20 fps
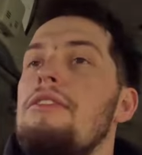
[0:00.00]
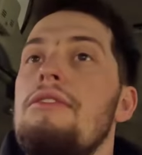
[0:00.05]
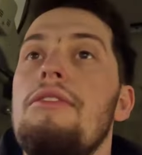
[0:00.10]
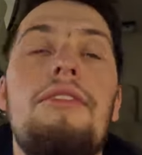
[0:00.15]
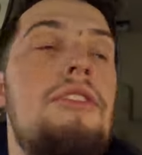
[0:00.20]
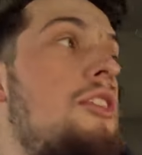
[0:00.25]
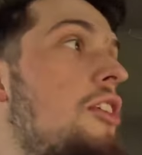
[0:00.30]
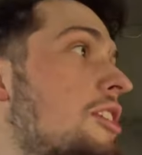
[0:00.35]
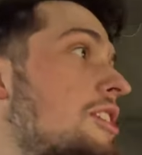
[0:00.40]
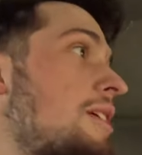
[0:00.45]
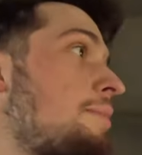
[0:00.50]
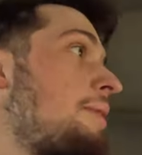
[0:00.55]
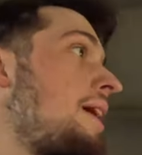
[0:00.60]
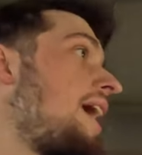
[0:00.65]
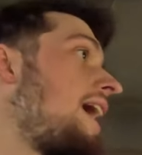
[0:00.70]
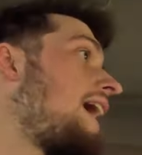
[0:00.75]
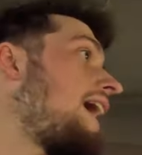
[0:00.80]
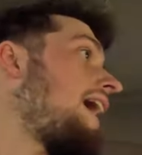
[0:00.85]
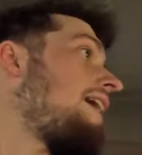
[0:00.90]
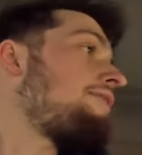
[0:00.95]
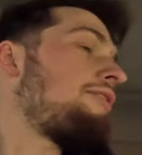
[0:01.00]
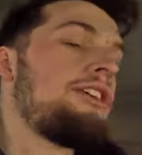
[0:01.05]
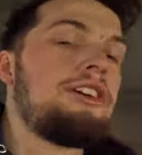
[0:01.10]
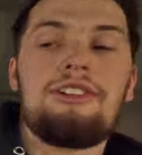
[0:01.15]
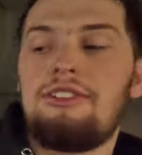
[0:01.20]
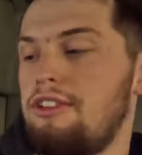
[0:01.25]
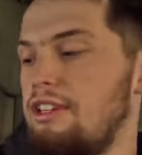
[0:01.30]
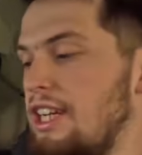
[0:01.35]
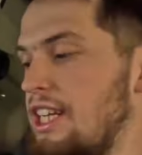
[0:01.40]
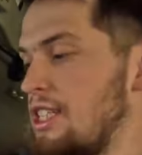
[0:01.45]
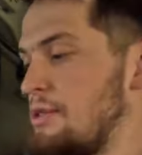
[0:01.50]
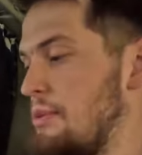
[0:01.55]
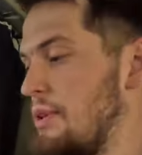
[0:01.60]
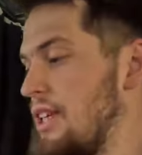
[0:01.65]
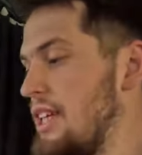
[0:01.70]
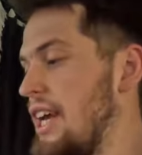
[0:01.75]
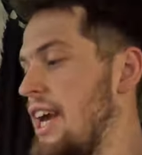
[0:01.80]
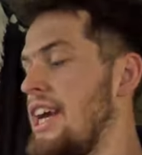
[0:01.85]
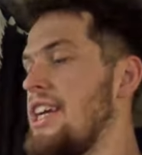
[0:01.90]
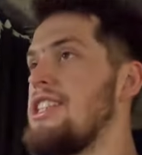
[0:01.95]
We've caused a bit of havoc on this
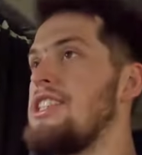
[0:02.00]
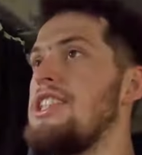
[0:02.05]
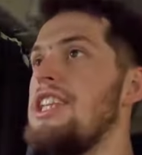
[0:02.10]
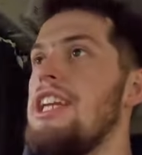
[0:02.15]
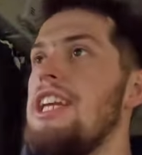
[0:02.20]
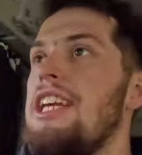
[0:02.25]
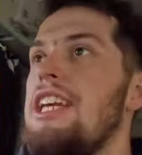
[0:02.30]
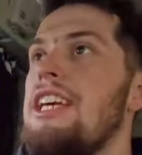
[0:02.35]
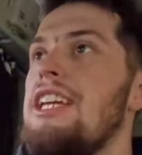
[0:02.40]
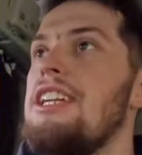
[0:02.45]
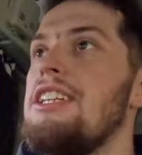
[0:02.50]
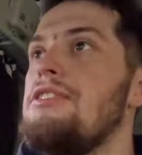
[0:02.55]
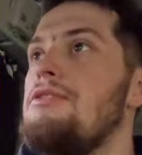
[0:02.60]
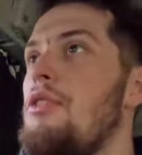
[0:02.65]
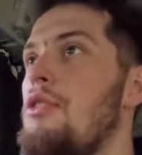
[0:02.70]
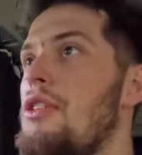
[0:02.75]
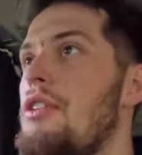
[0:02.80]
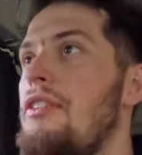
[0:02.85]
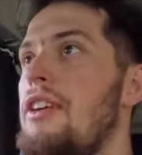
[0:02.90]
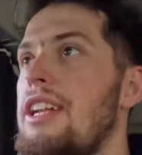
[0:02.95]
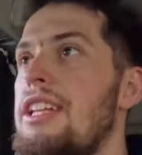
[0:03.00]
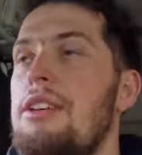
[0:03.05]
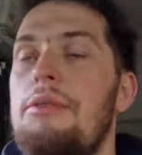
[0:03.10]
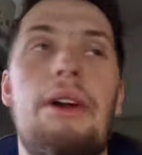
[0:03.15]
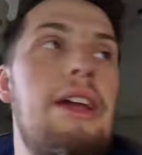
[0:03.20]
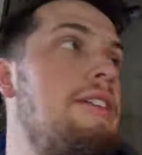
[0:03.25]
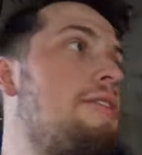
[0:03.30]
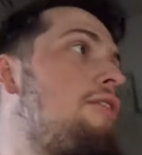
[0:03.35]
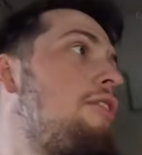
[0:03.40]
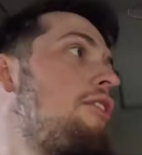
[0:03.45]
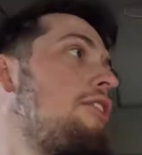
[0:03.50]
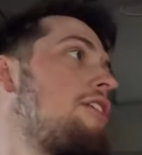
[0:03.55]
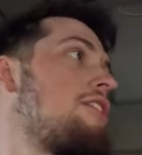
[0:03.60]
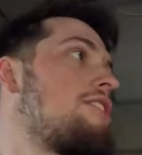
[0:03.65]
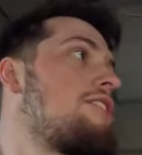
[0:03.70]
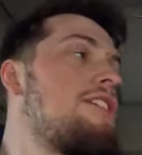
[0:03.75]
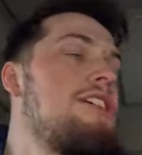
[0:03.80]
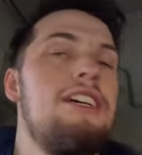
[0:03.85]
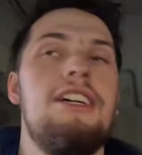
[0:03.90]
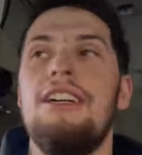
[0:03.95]
wee uh, street here as folk have had to wait for
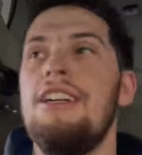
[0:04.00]
us.